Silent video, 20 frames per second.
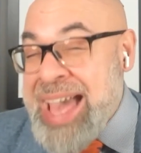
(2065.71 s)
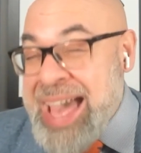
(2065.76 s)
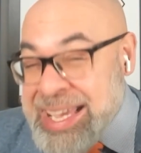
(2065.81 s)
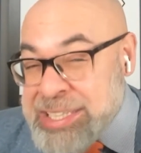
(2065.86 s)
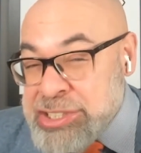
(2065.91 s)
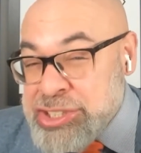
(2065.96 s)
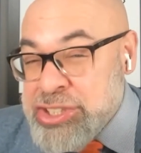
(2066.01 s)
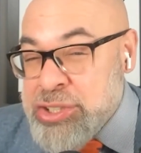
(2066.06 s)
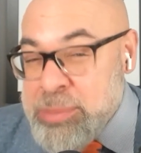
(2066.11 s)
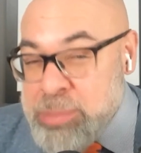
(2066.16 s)

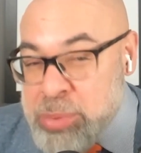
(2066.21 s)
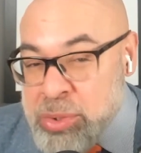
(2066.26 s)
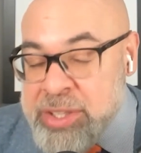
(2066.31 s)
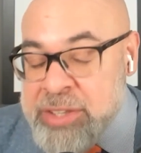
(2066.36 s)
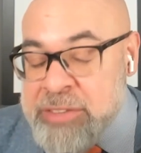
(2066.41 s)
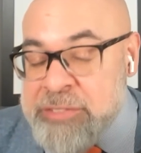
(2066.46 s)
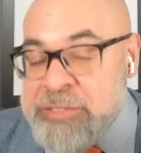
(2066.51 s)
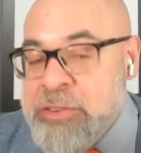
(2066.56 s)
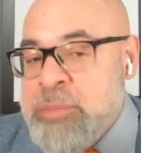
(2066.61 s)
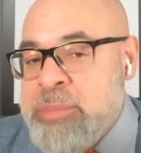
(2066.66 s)
actionable
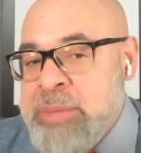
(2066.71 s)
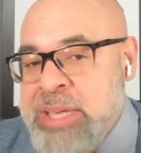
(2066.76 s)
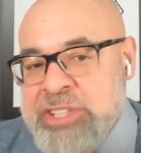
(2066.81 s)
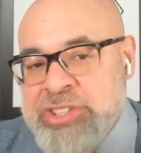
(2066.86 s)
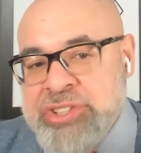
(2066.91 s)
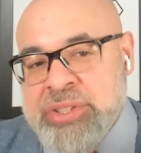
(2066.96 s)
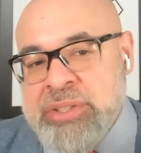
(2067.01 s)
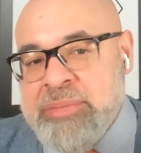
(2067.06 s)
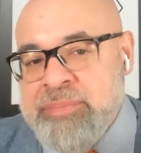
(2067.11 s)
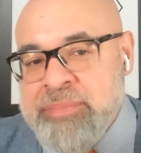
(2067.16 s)

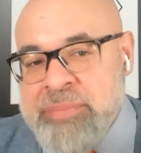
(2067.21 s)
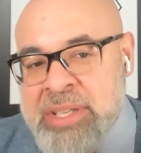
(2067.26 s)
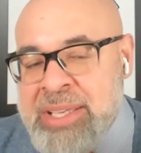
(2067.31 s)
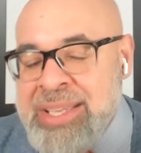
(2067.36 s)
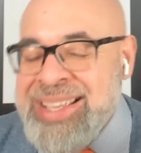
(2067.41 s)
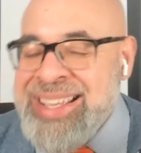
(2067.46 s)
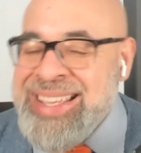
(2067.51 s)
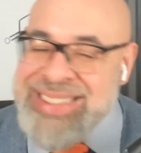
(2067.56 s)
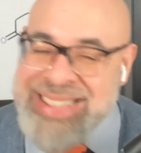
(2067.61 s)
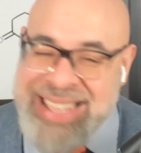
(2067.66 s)
information
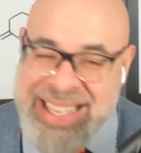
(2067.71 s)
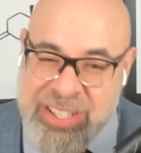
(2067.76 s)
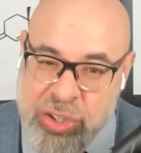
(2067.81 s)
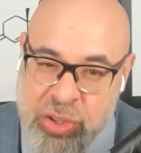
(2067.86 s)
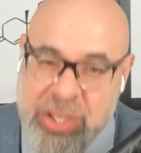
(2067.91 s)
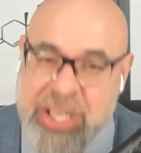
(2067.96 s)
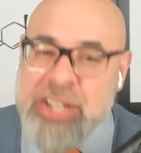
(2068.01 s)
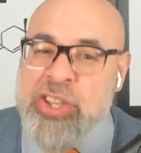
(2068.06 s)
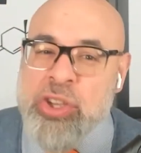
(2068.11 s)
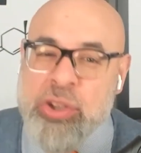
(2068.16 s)
that
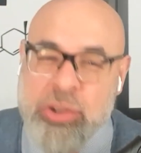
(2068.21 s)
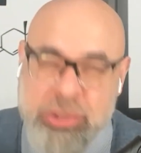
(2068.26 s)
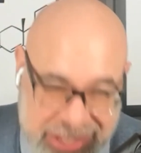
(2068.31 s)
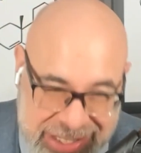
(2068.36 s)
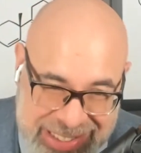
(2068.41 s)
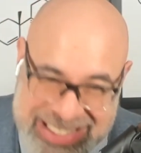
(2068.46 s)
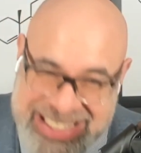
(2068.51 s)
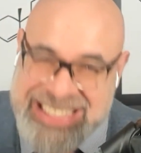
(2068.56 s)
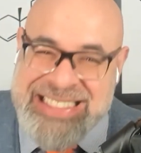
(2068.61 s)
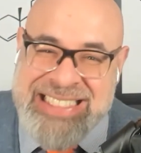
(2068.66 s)
you can
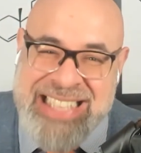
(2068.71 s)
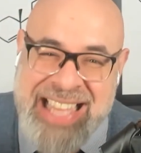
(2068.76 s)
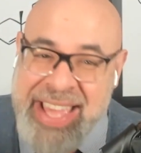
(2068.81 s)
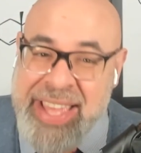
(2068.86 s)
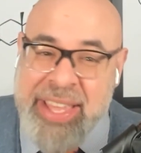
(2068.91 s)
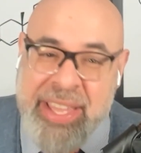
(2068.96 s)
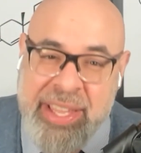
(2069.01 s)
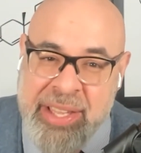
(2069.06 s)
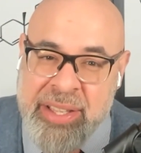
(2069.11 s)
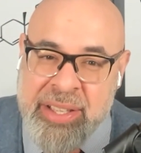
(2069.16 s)
use
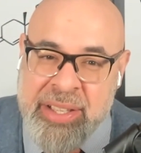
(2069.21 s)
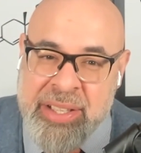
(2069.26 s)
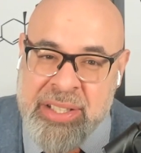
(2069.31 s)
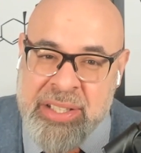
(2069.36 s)
today